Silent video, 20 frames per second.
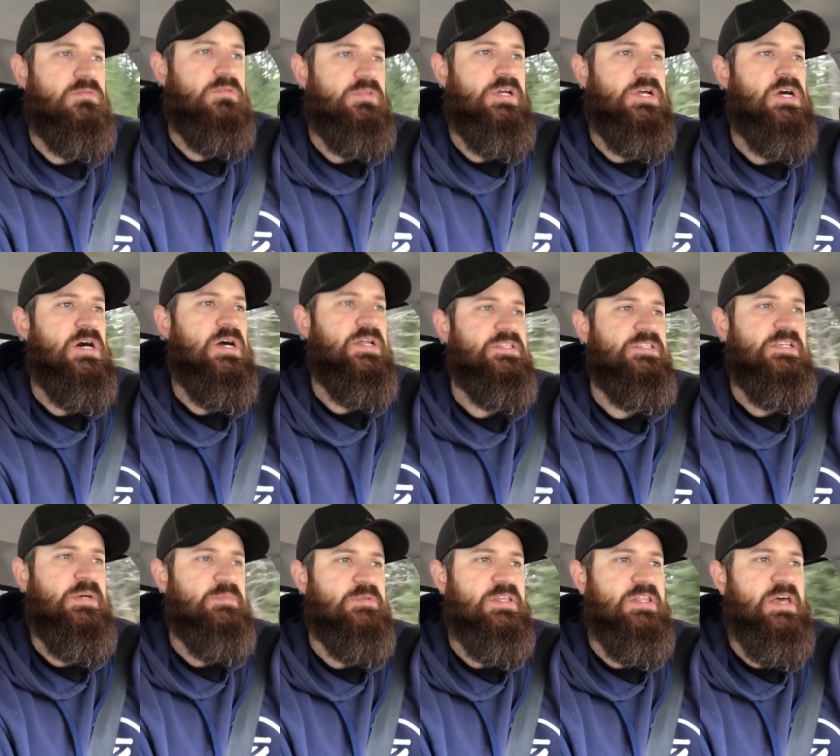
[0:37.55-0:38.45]
The
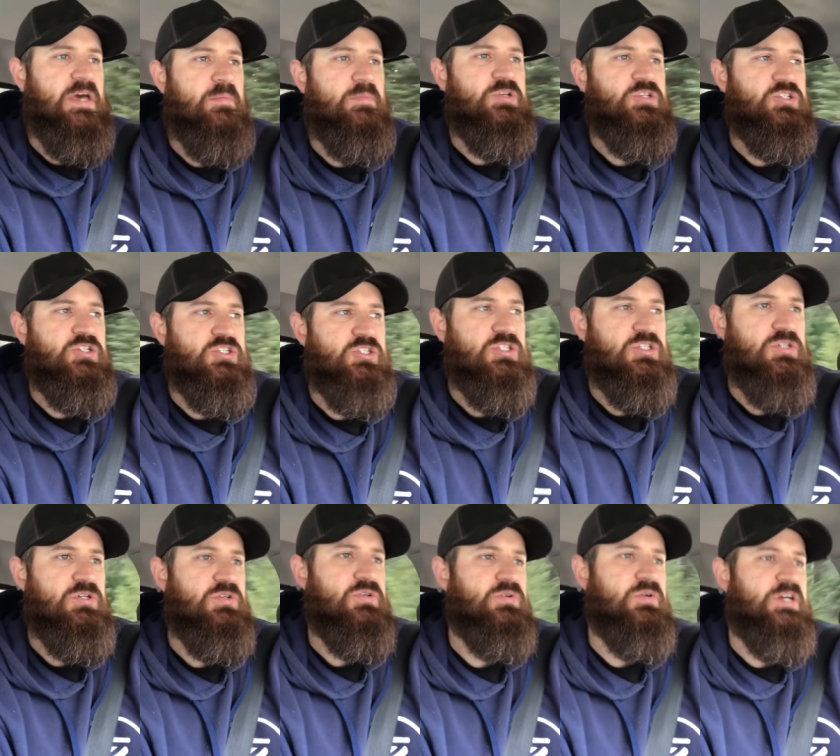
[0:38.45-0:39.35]
concept to them is just
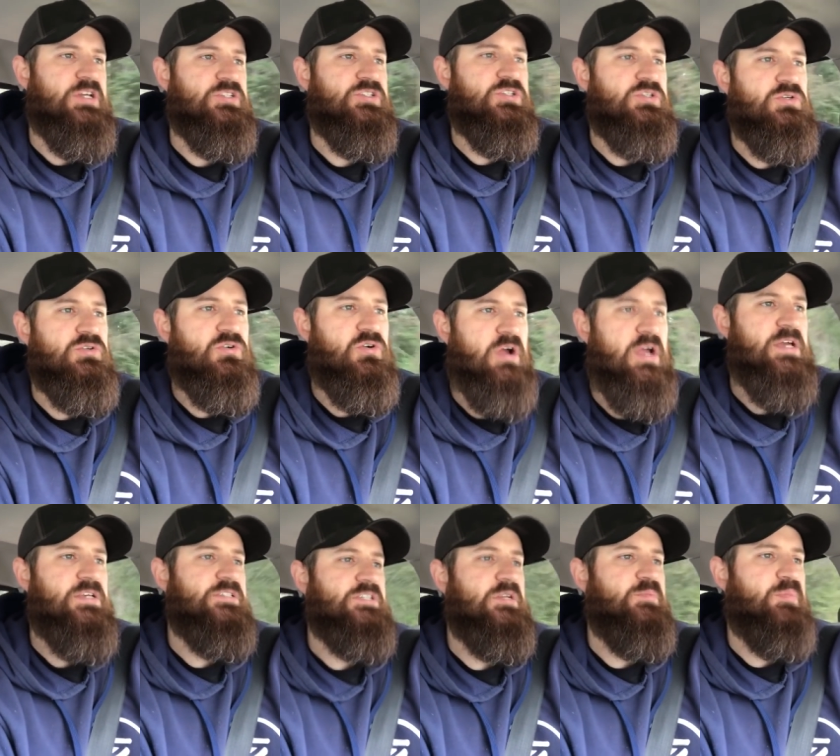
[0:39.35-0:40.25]
it's too
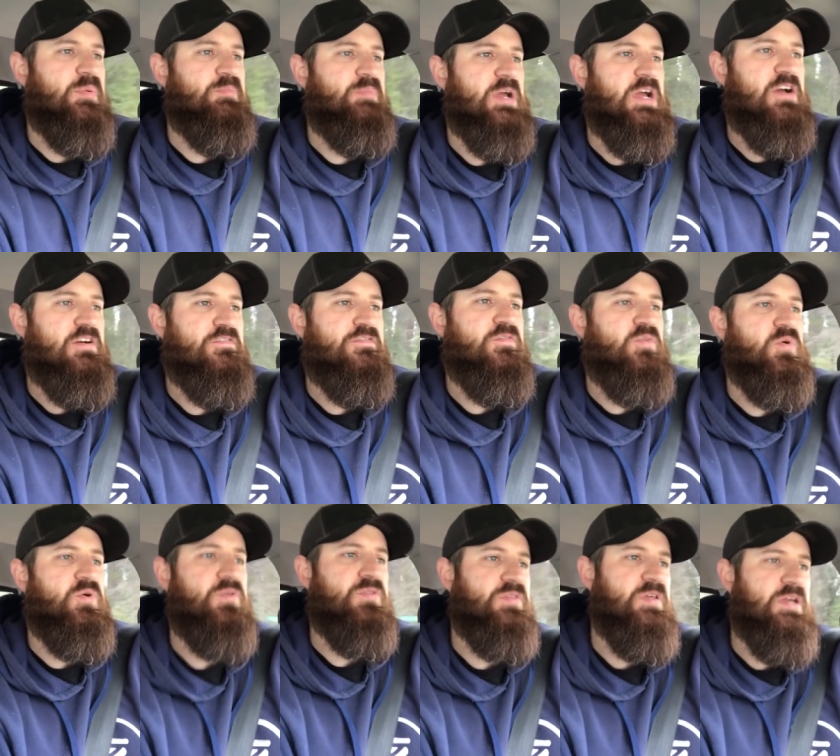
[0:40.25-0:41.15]
crazy to prepare
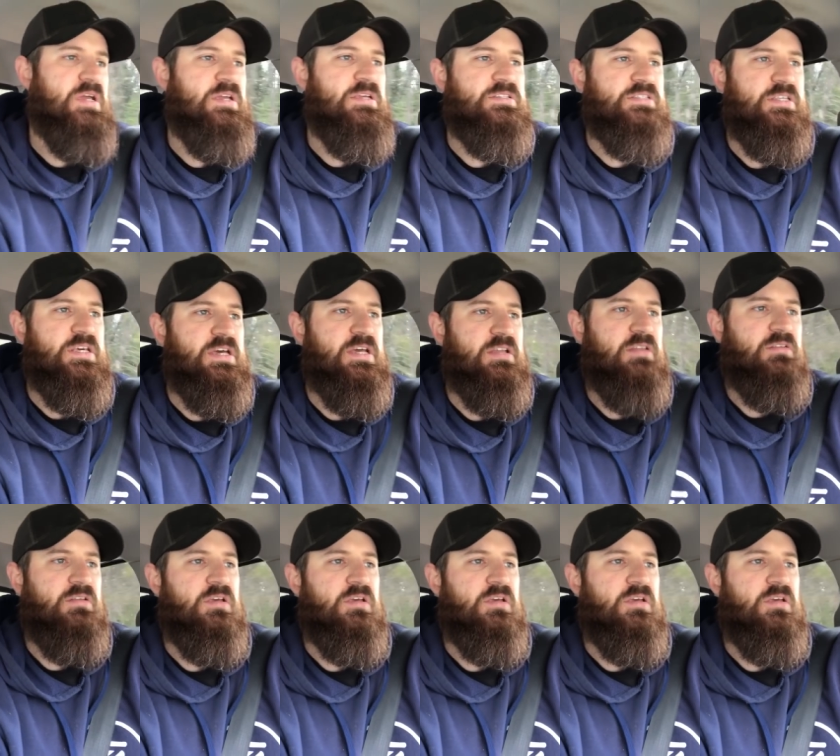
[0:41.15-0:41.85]
for things that